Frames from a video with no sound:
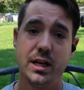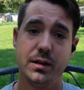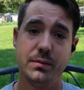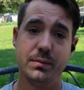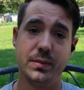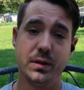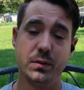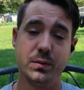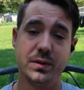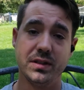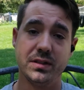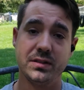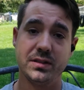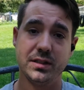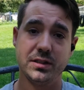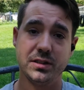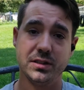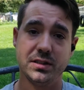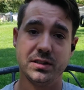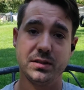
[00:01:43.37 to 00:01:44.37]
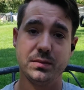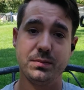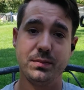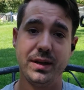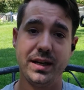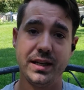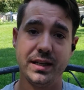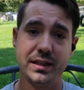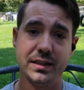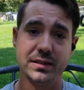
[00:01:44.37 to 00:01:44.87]
But with such a
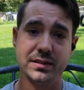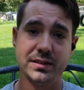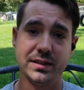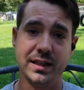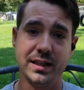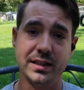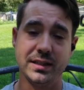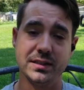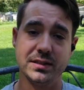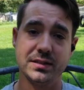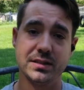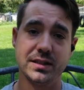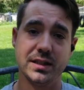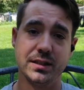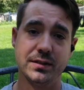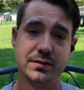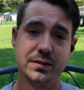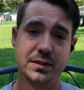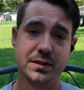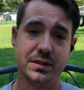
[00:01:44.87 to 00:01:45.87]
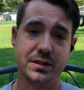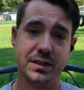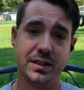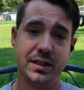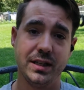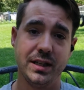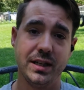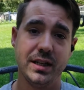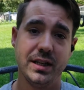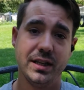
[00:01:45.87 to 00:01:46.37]
space, I discovered
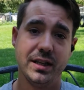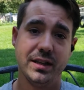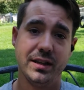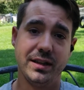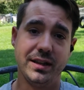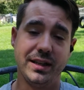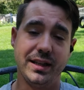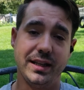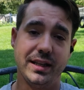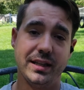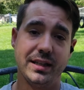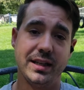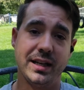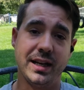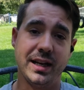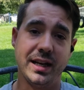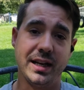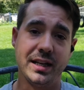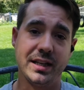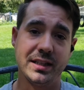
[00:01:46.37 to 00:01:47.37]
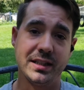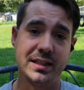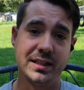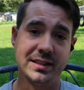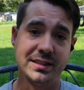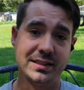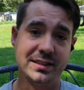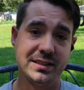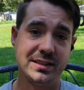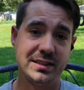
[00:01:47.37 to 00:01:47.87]
that I
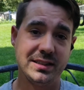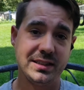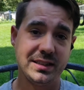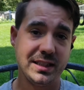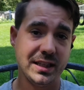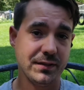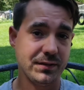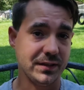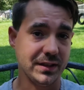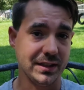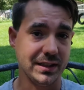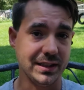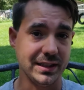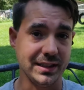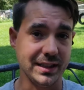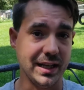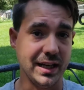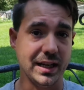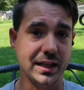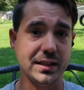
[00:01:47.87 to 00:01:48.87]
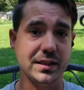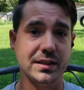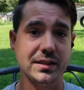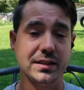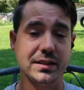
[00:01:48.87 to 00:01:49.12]
can definitely not